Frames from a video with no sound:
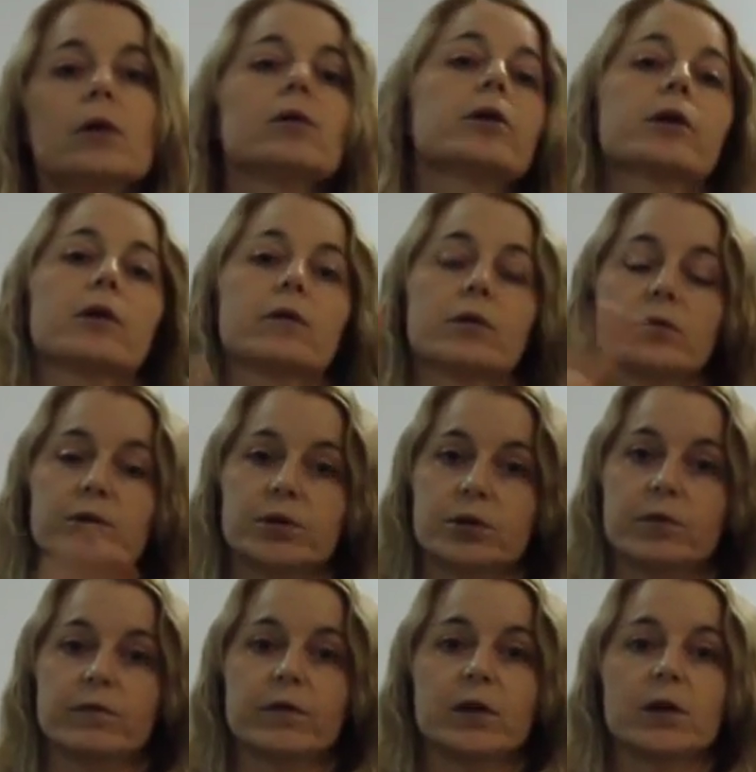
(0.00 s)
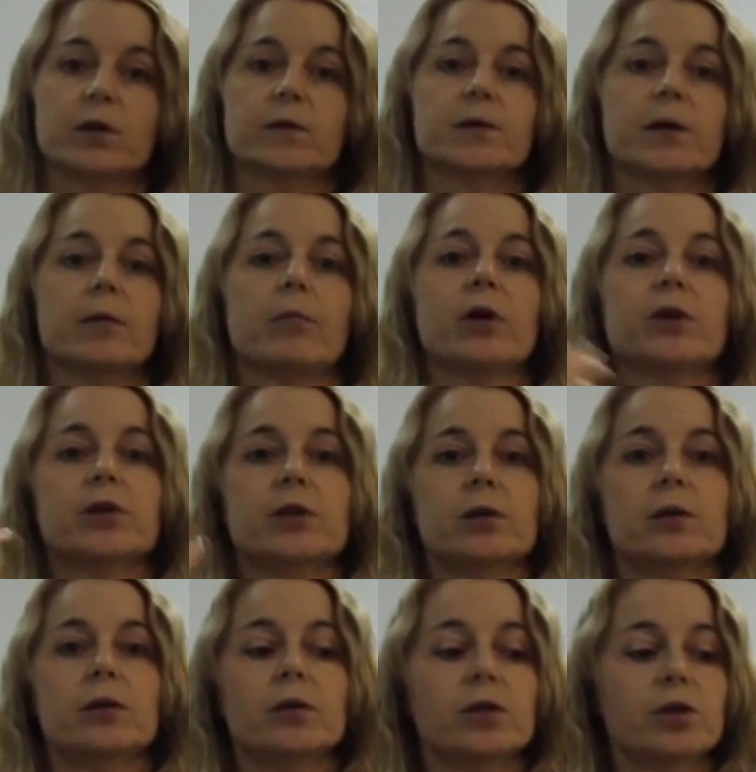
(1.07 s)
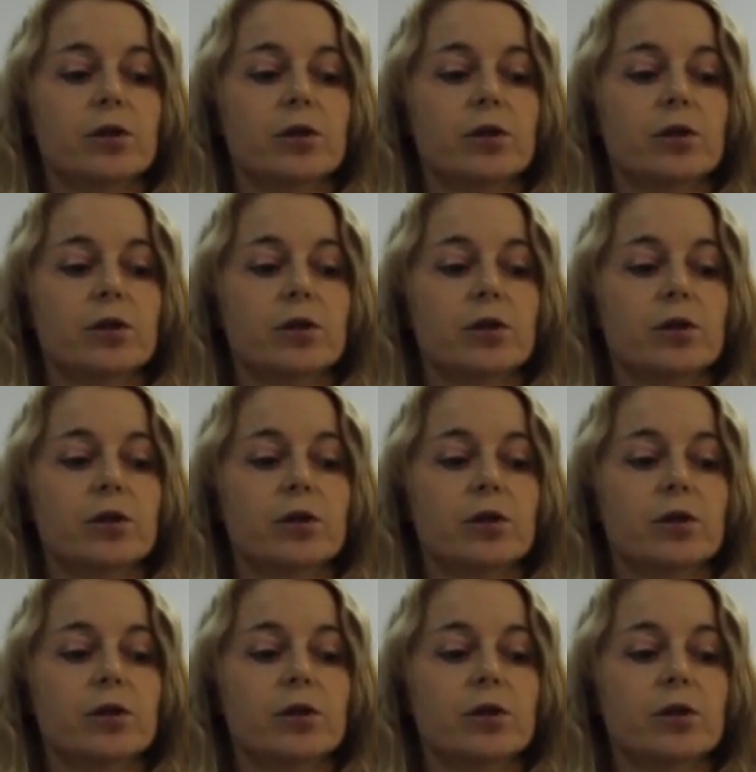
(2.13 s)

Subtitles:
look at those two videos I mentioned,